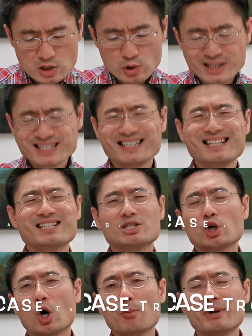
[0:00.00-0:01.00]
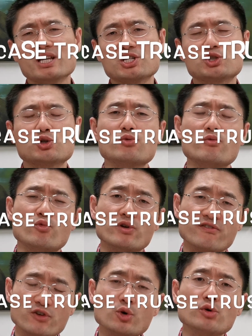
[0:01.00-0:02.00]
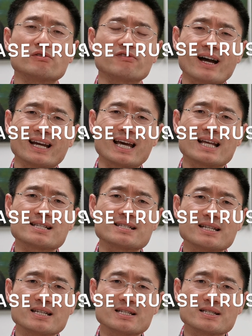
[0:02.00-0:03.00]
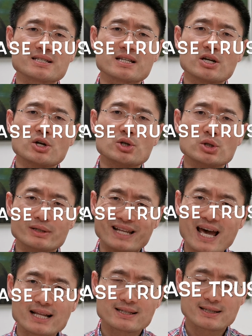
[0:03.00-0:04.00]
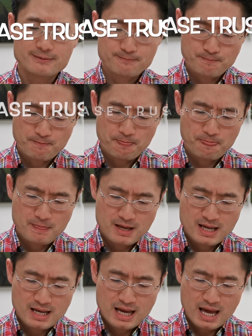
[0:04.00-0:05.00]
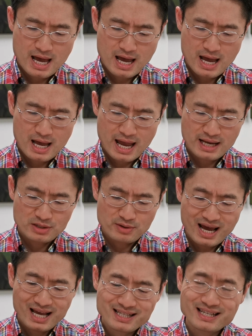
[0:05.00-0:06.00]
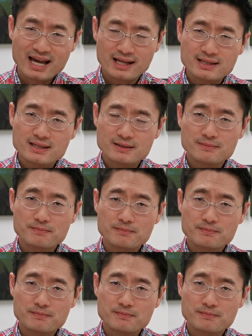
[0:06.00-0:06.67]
trustee's job is to review your finances, your debts, and your assets,